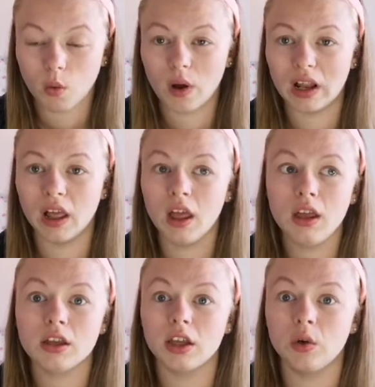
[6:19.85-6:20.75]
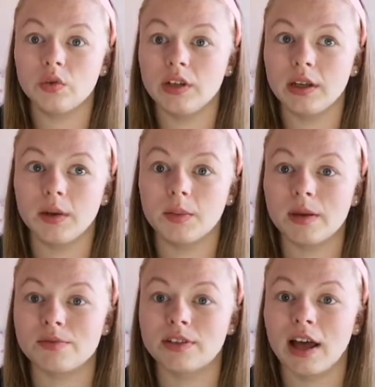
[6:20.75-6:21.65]
Well, usually
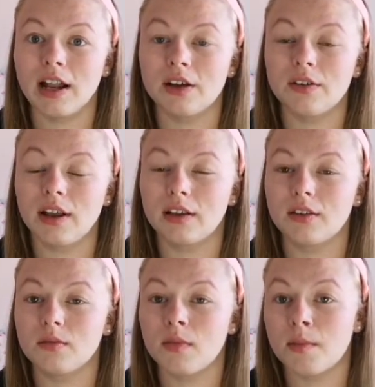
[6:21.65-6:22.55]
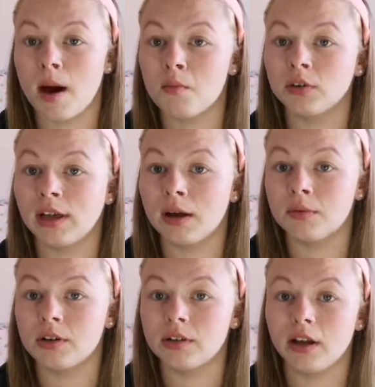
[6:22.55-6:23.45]
people tell like my mum would
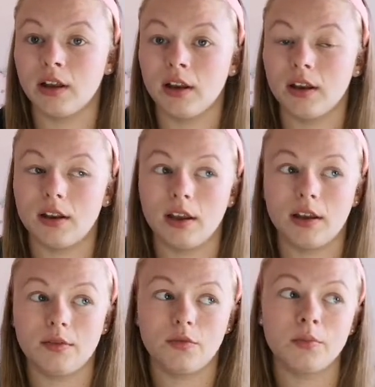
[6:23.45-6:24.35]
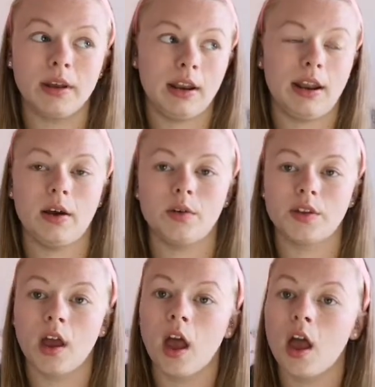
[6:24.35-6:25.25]
help because I like from being in the
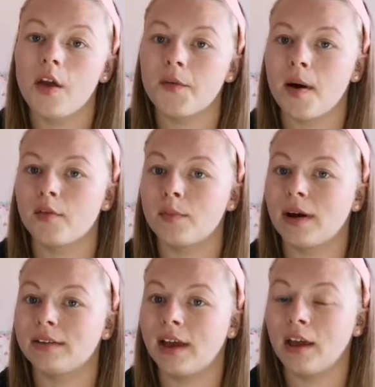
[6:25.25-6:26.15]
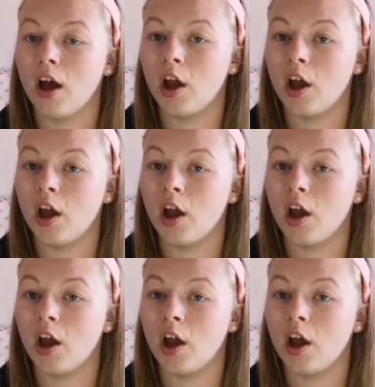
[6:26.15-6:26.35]
house from having a bad day.